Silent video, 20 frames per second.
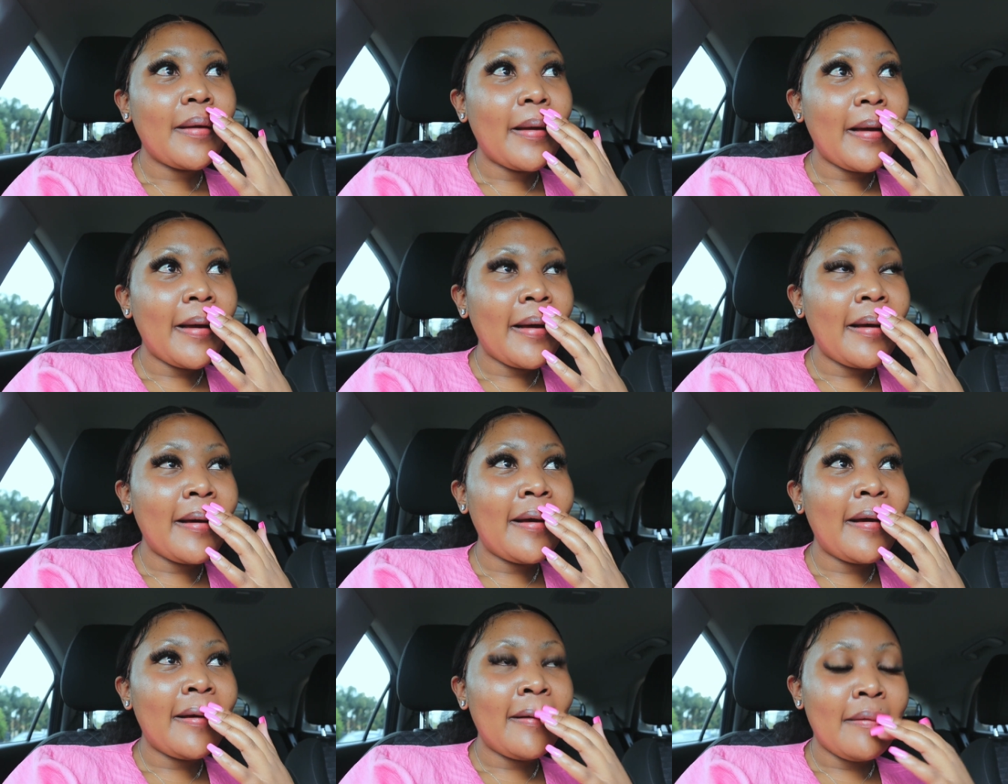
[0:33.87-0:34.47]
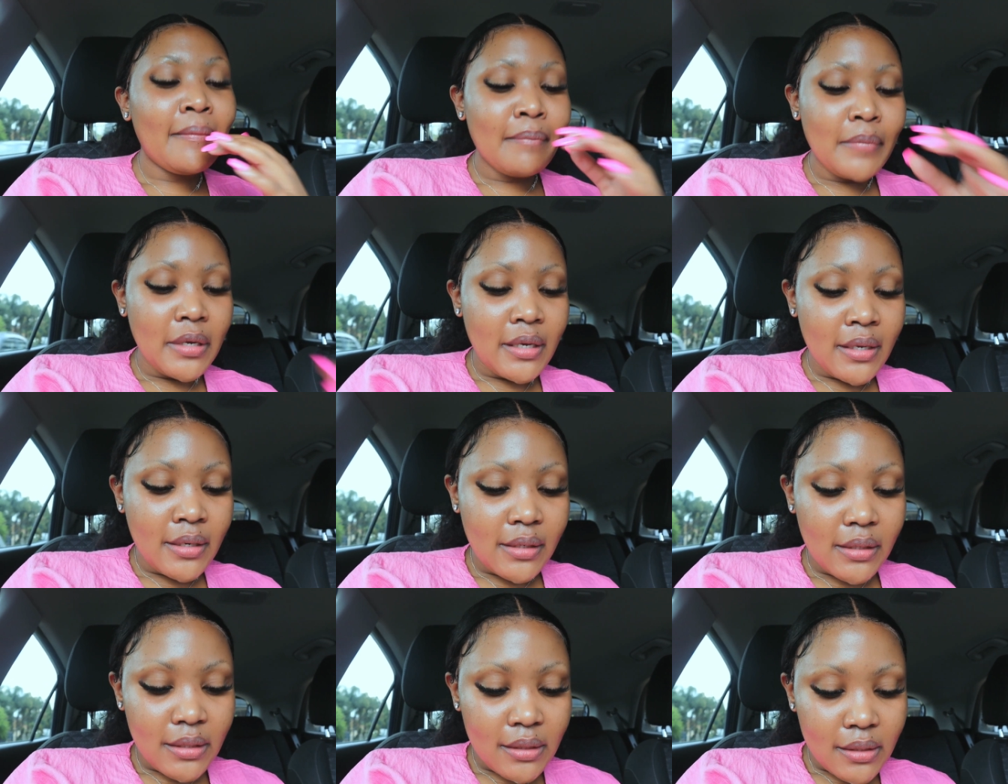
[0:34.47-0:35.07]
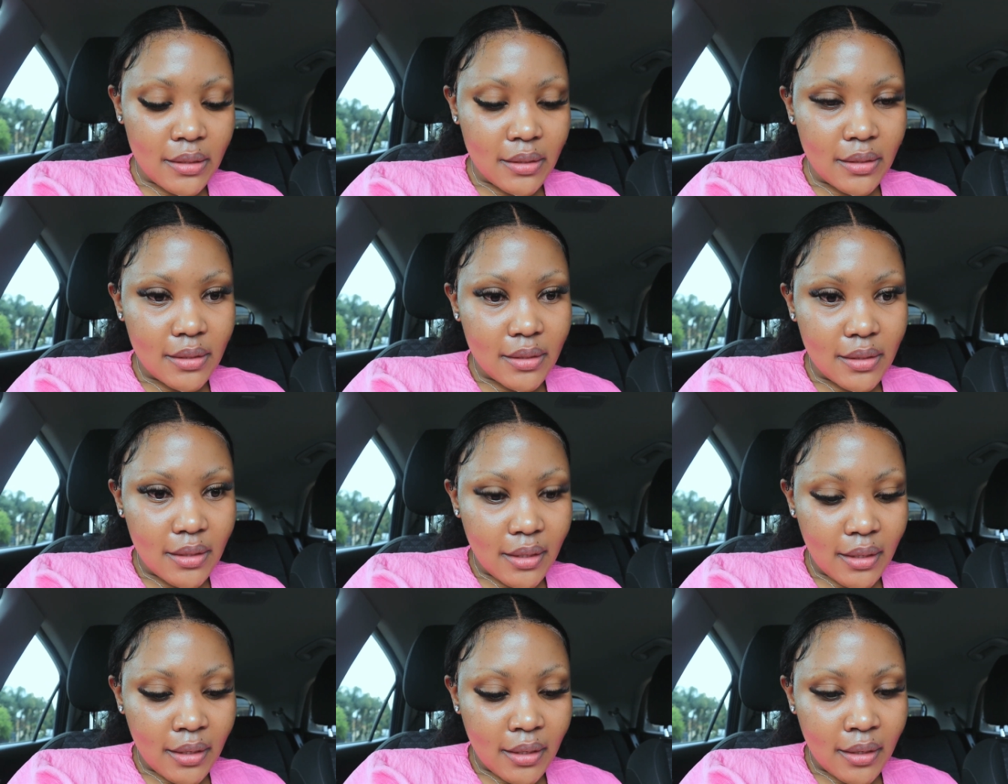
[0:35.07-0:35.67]
It is
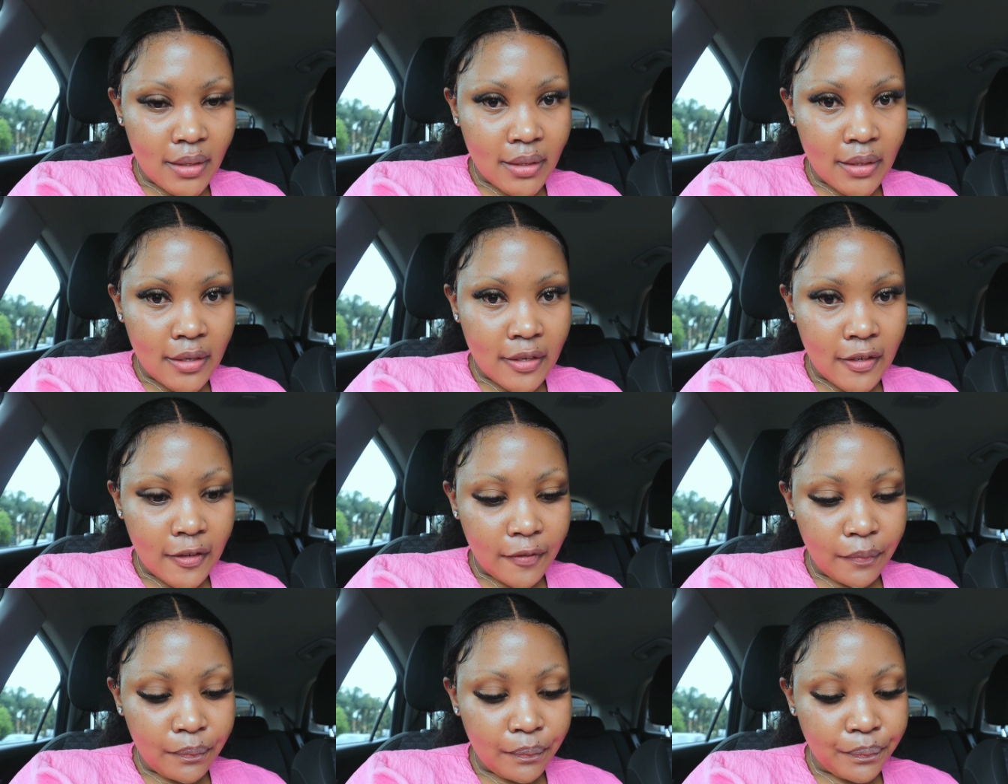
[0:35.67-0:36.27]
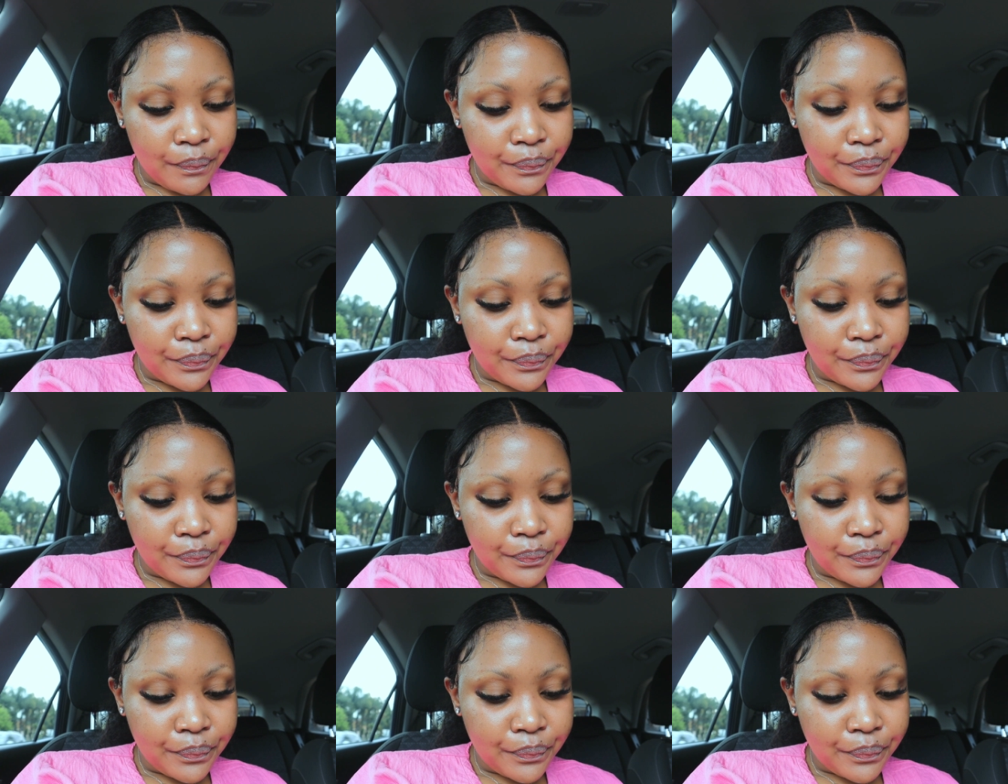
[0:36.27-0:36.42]
the